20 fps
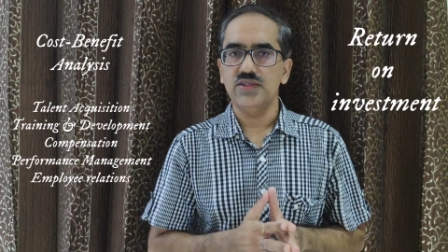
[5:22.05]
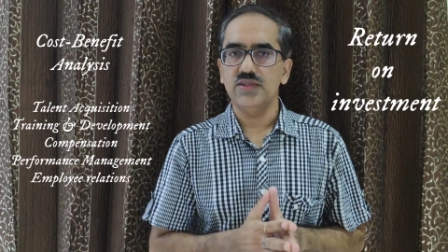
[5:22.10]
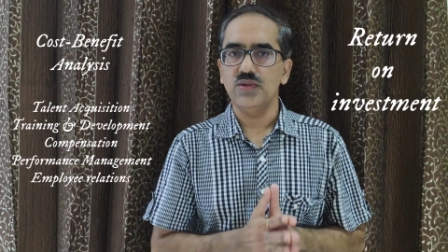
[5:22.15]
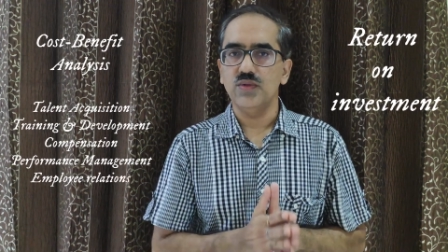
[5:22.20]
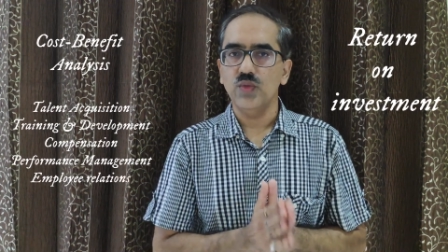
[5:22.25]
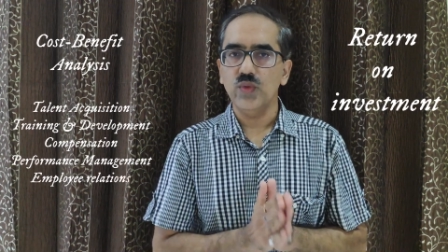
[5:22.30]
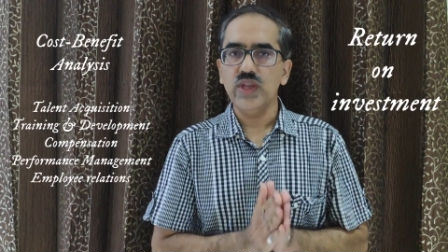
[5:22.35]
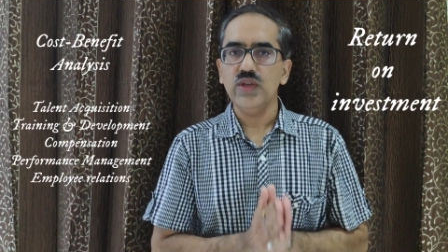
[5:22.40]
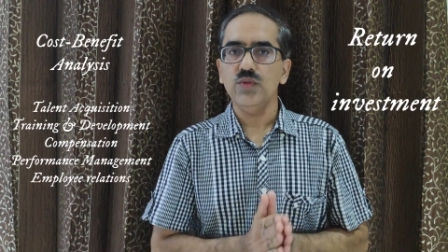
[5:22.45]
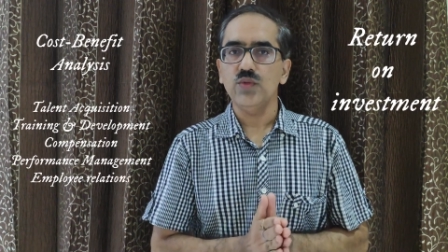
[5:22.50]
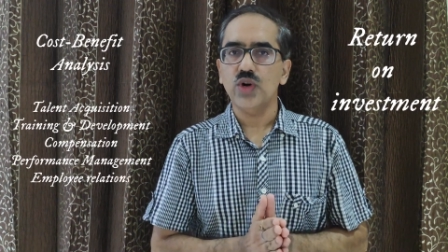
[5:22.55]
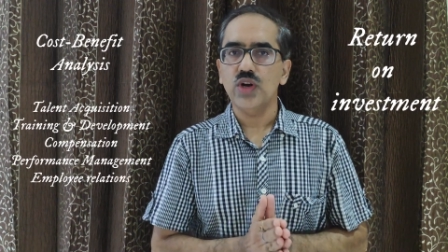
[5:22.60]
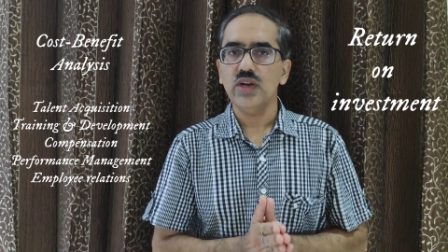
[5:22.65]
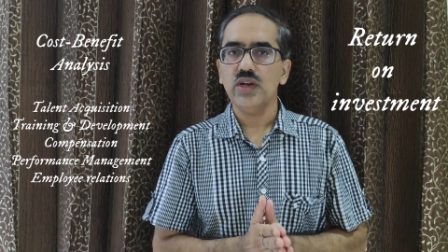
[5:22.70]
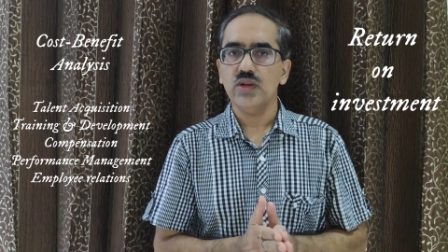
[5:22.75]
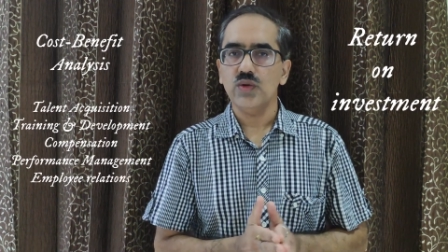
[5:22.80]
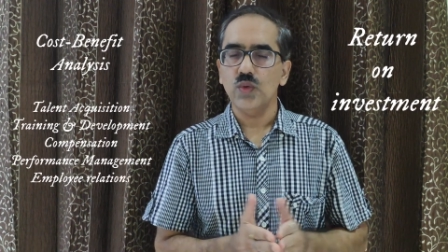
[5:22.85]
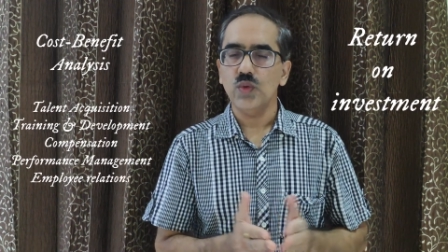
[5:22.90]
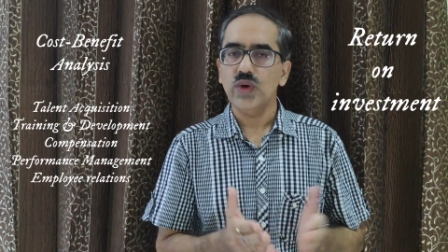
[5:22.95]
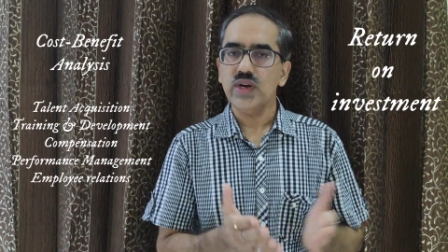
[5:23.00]
So we
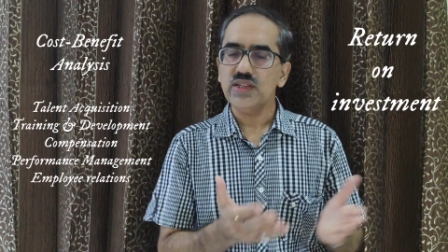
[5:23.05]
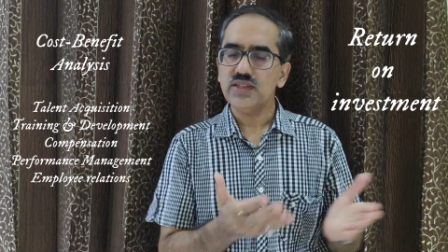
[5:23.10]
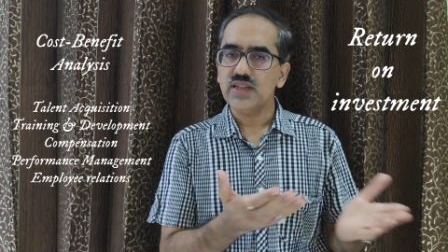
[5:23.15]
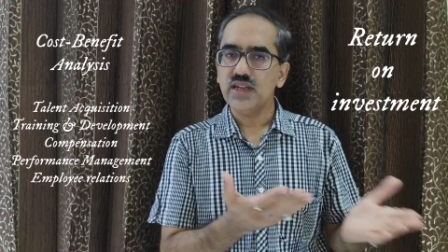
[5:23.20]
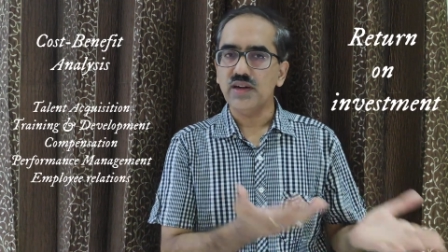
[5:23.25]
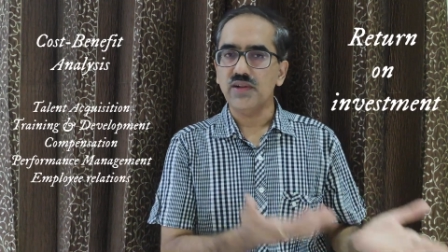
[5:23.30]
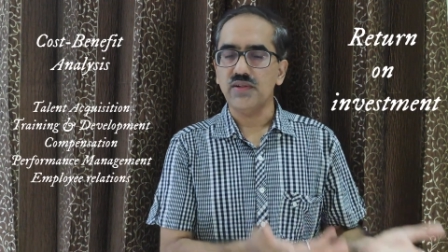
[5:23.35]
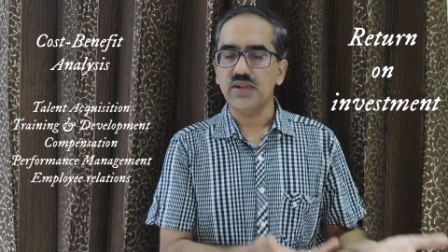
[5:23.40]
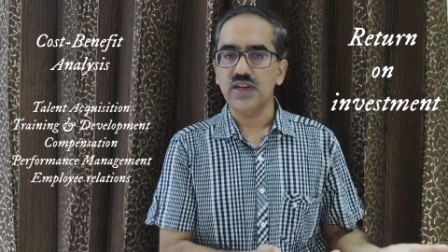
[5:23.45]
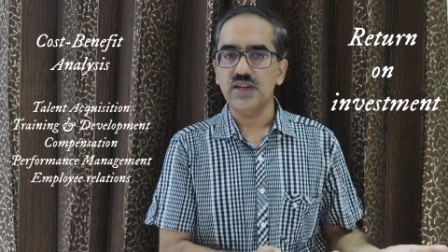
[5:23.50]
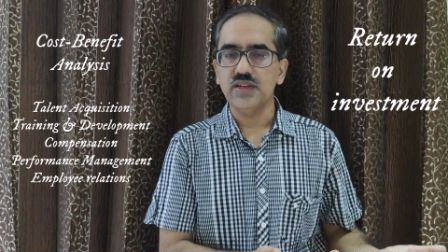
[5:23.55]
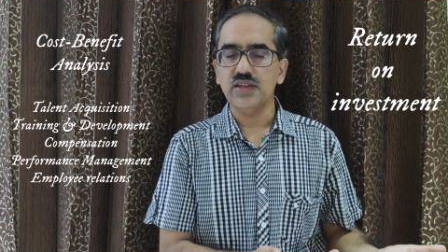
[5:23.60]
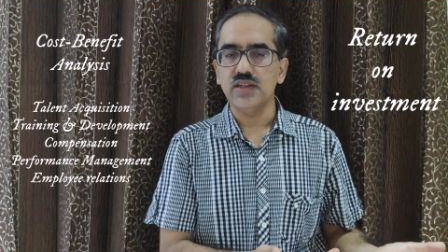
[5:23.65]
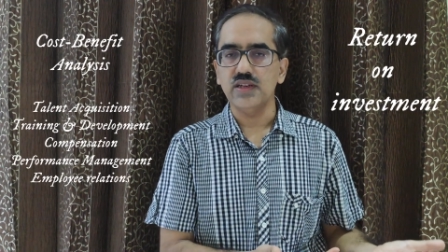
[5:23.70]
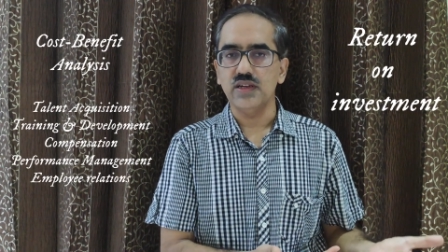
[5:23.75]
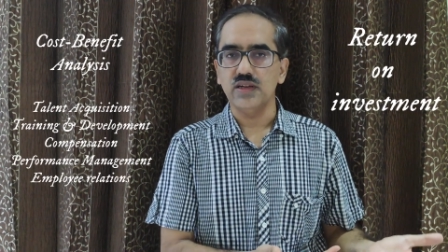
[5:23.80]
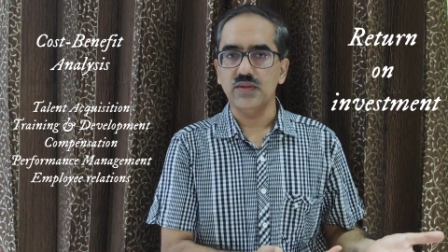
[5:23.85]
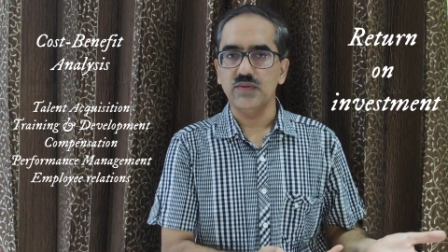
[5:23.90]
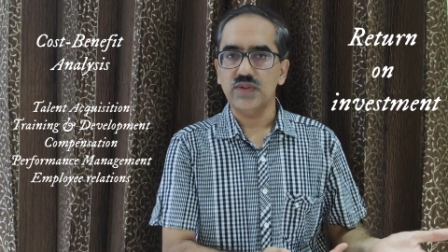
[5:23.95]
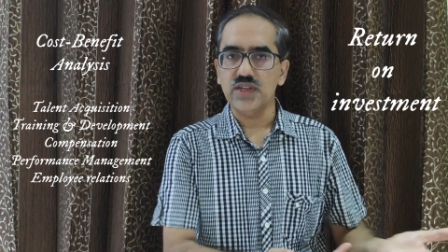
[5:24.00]
want what is that
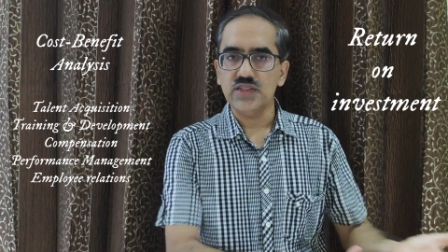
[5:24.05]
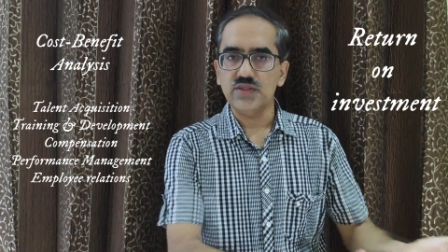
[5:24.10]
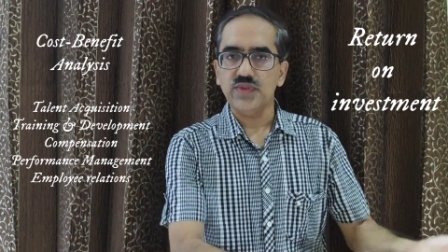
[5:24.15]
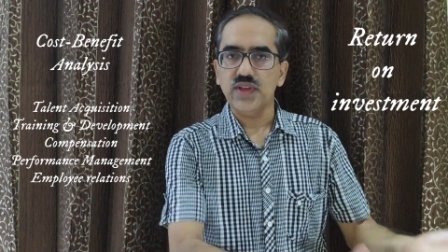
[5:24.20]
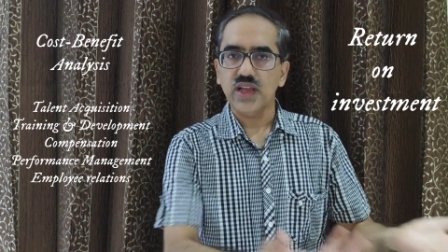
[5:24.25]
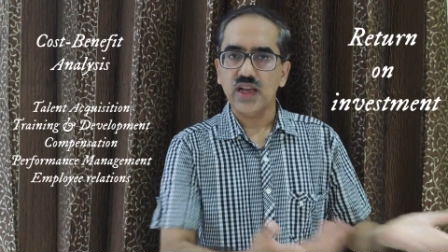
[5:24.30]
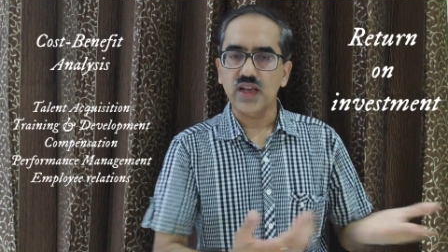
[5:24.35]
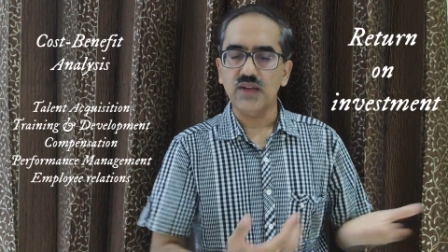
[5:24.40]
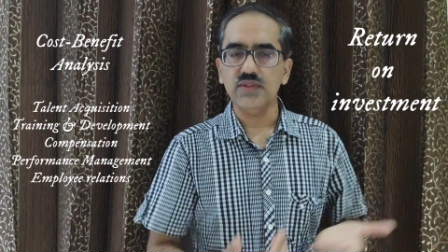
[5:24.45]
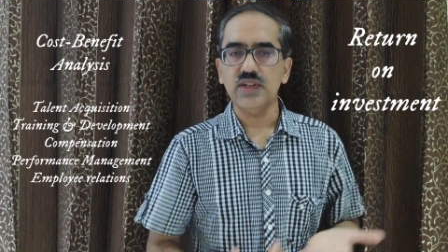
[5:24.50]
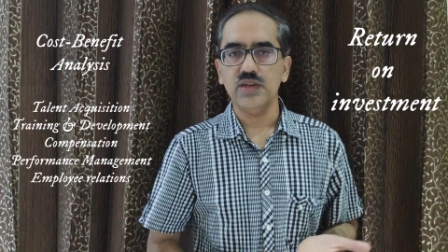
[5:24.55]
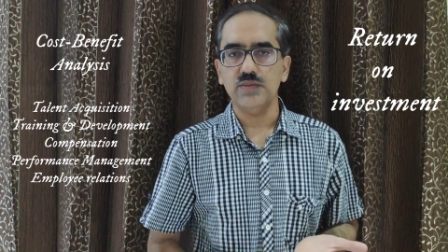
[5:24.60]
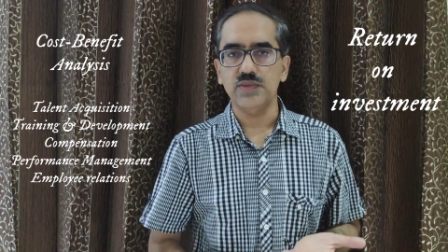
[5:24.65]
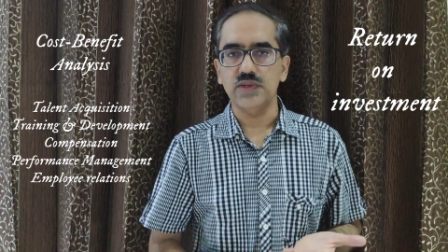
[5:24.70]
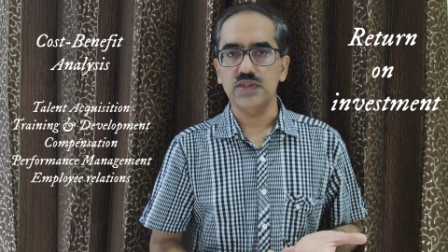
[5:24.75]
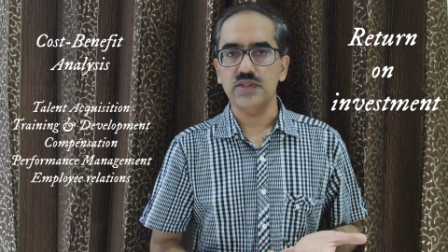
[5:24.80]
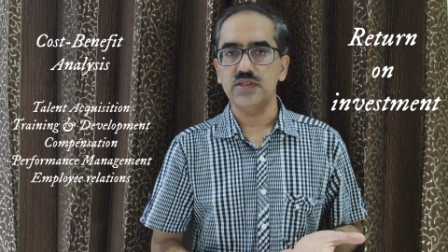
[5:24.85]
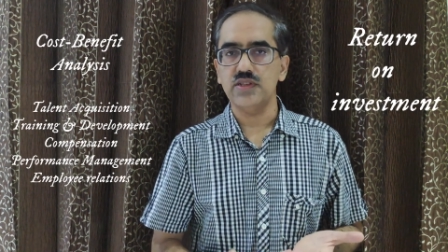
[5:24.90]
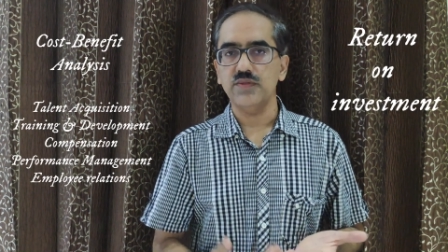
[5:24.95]
return once we have that person?